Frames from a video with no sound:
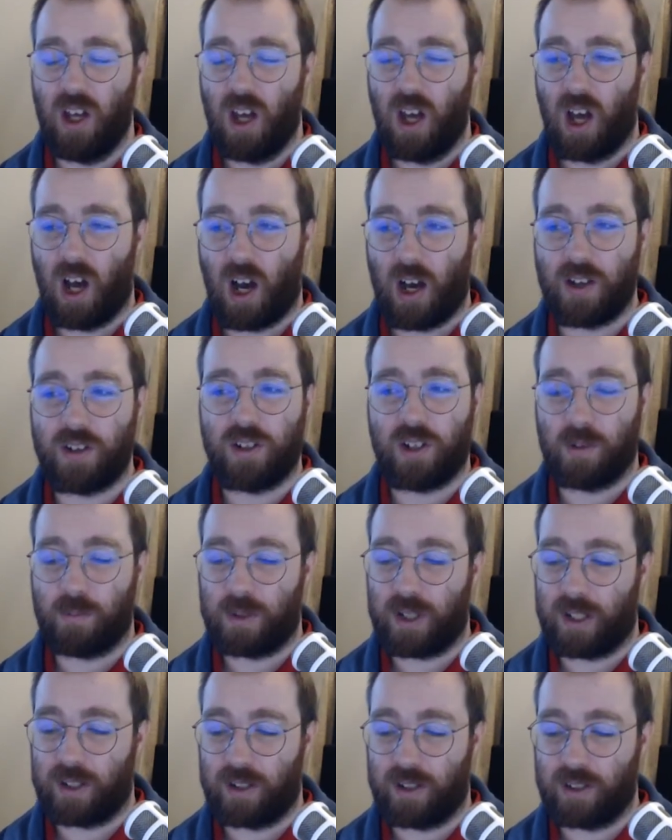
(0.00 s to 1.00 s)
I stopped
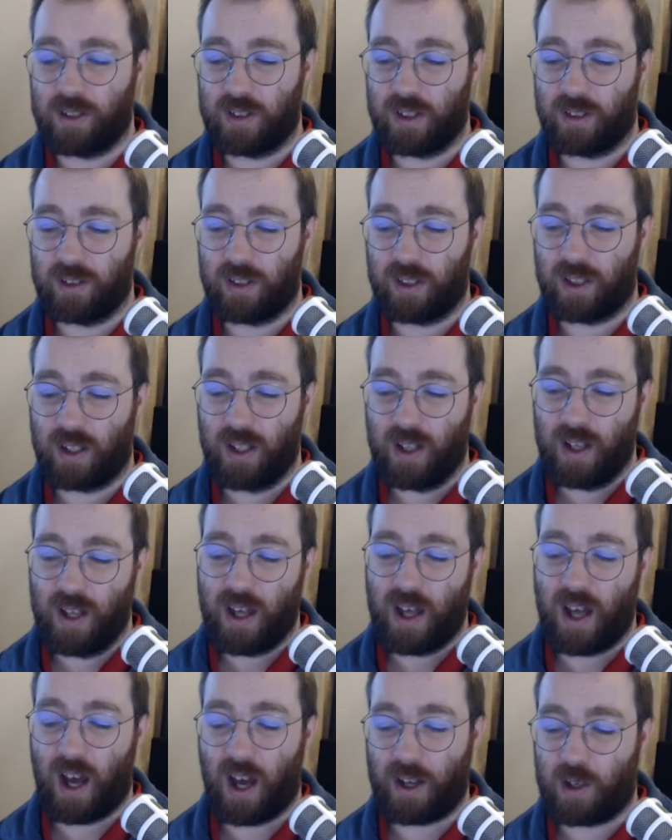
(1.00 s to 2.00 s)
taking something.
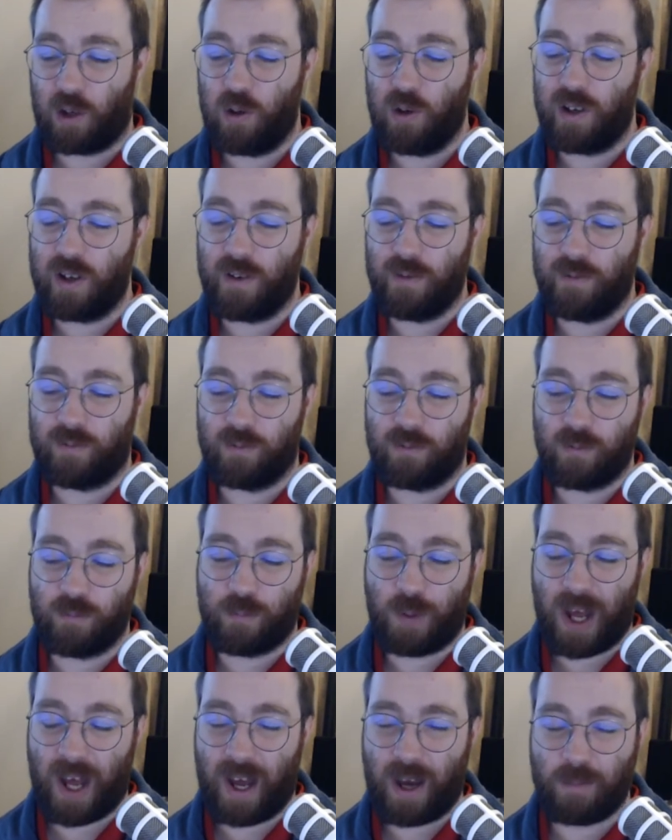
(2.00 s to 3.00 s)
I could have
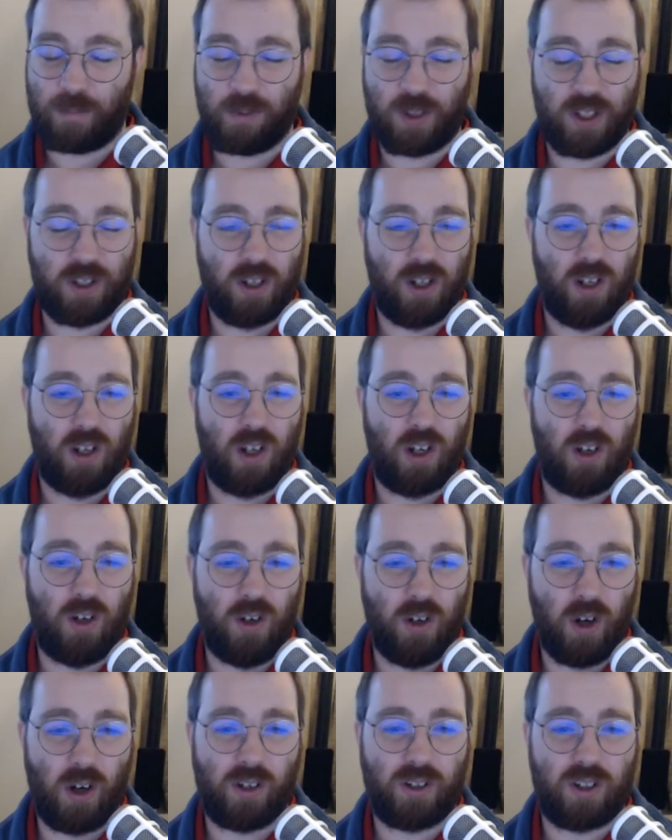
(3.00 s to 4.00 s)
perhaps
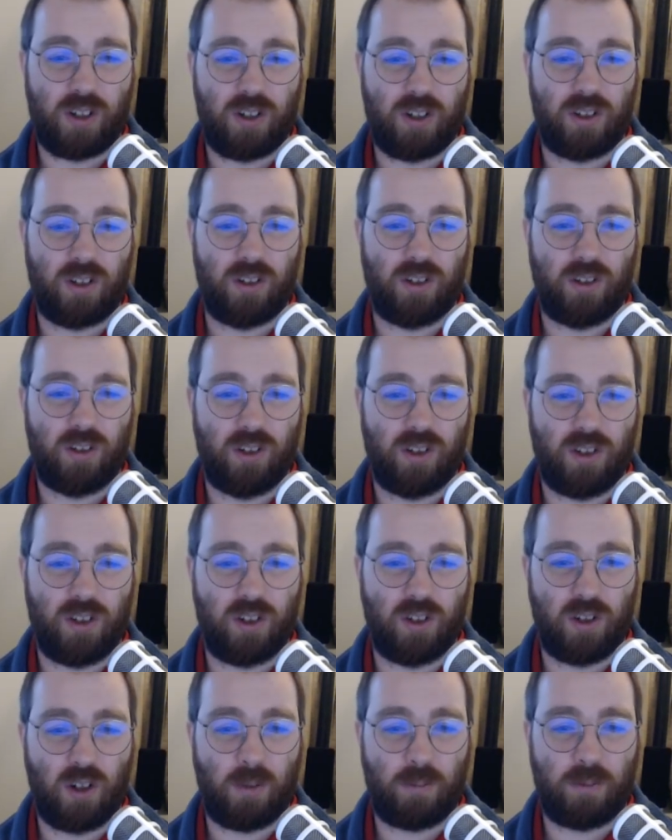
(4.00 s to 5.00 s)
not
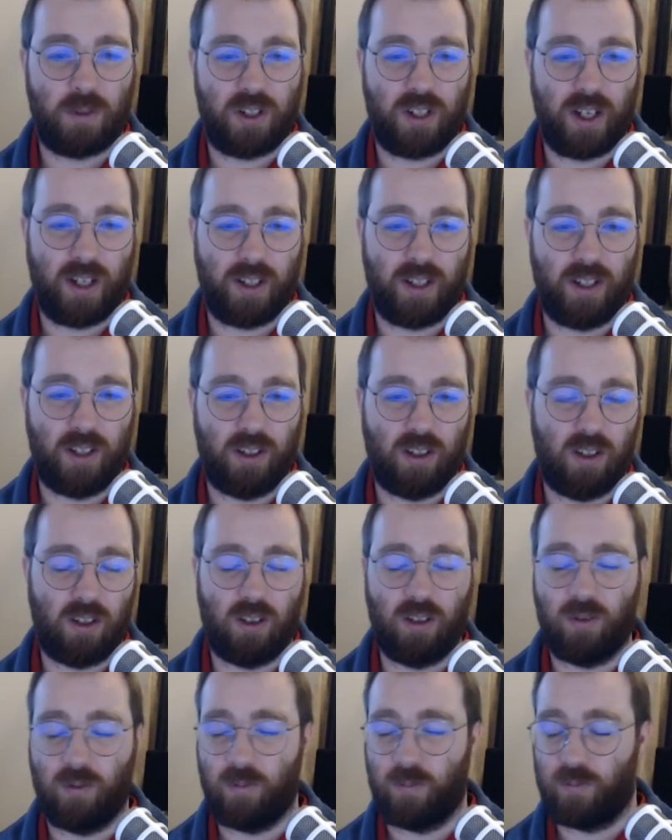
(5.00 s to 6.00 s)
stopped taking
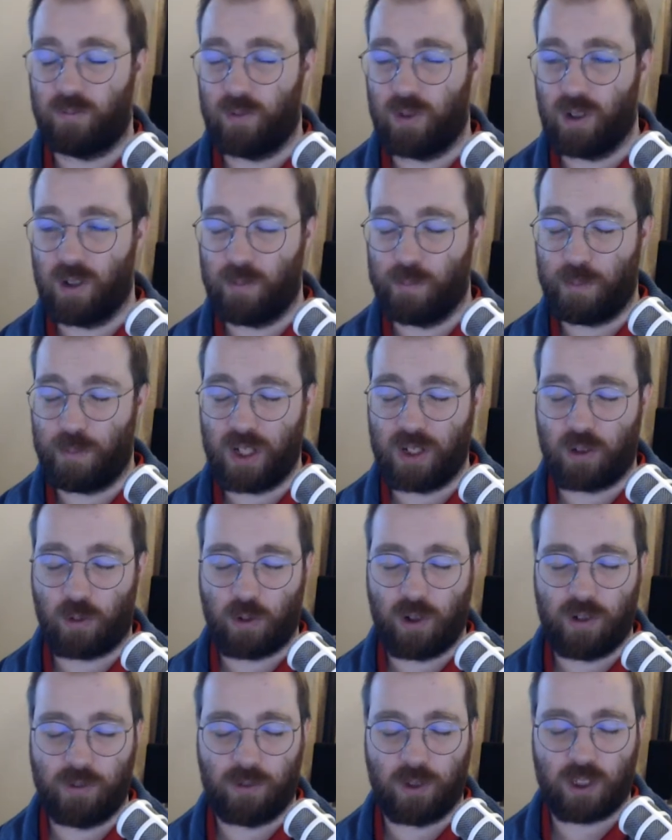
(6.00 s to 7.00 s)
the
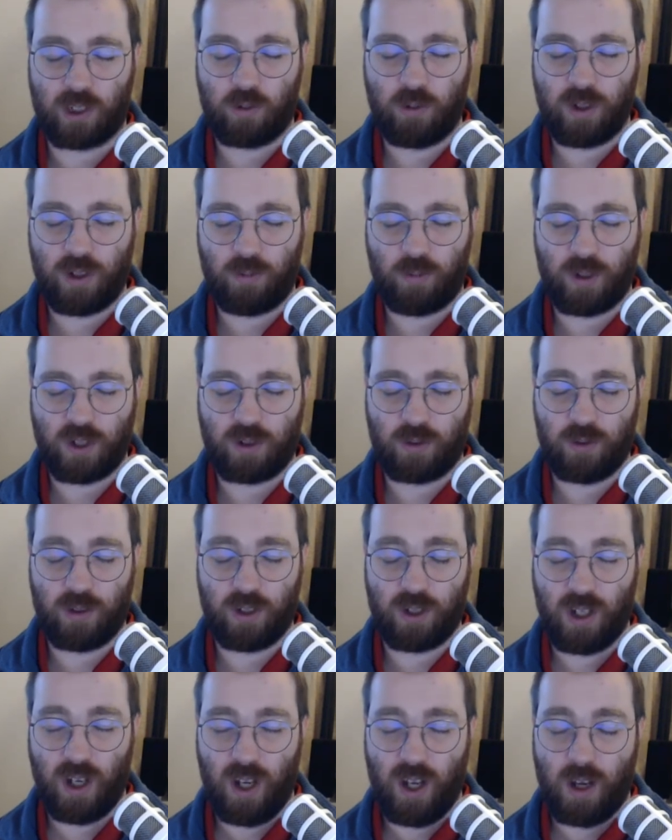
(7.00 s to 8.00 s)
B12 liquid, which
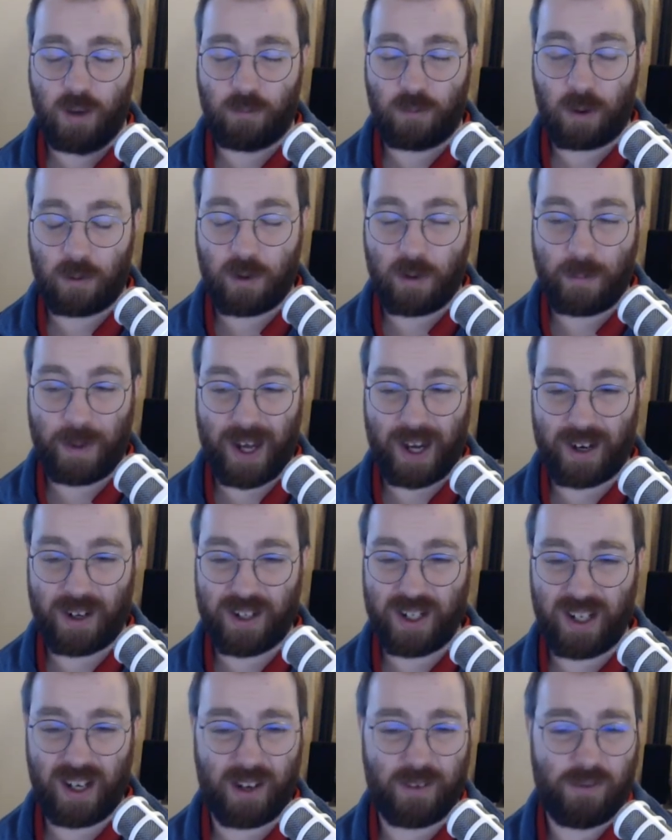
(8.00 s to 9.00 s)
was probably a bad
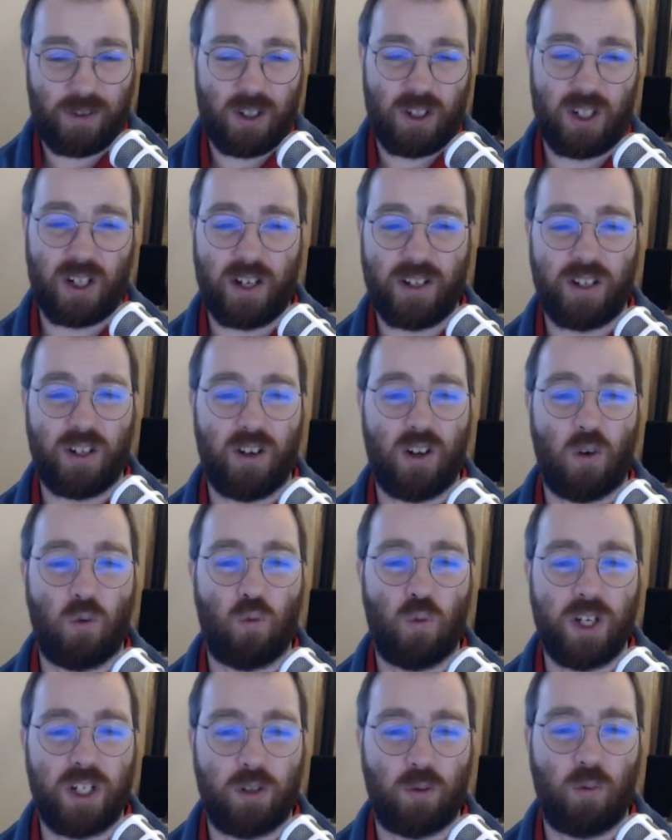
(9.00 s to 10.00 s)
idea. Unfortunately, I don't know
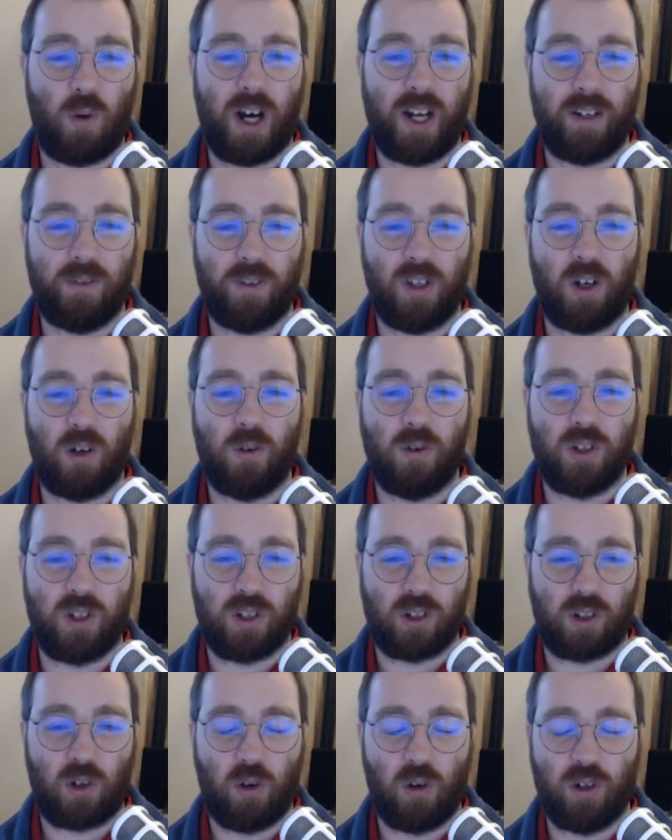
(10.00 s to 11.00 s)
which one of those
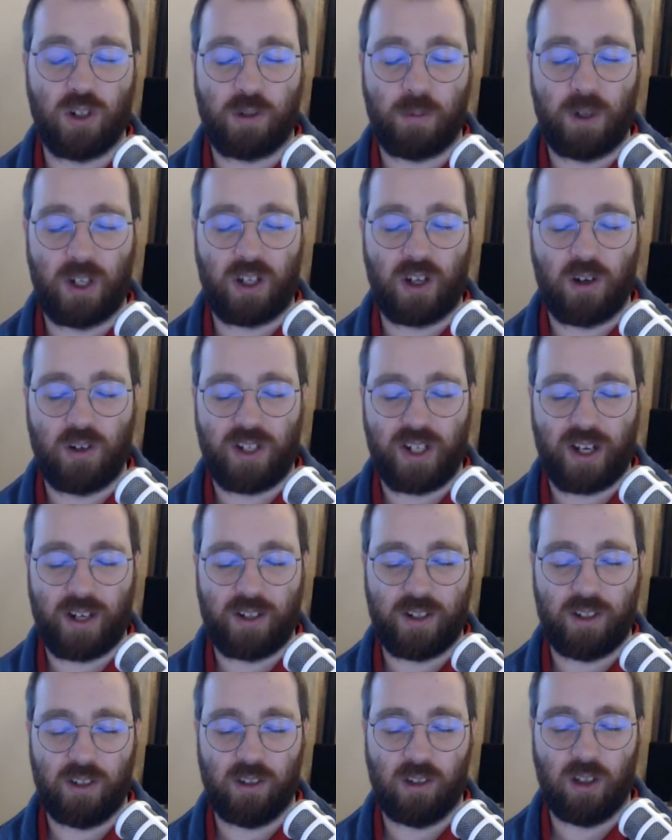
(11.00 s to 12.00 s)
caused me to go
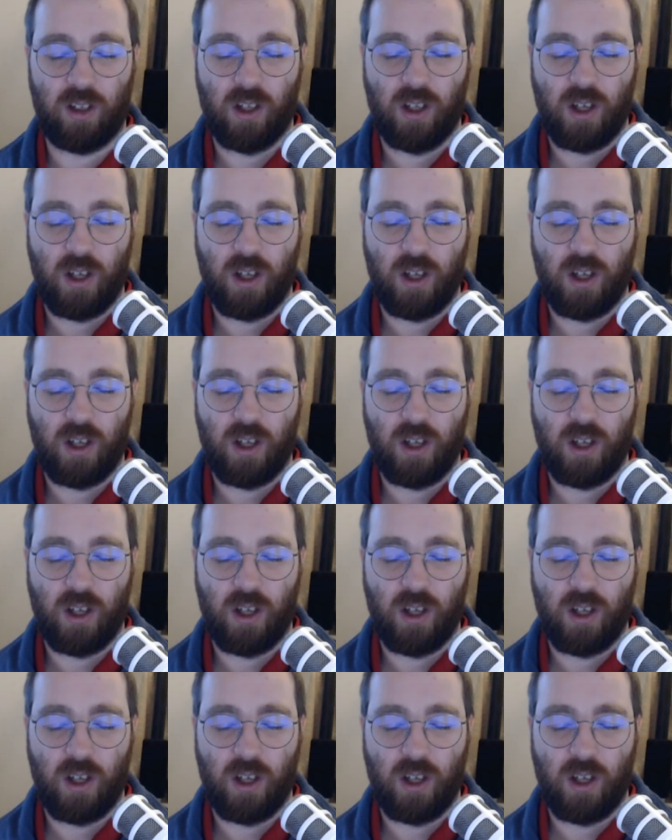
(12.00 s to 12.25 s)
downhill.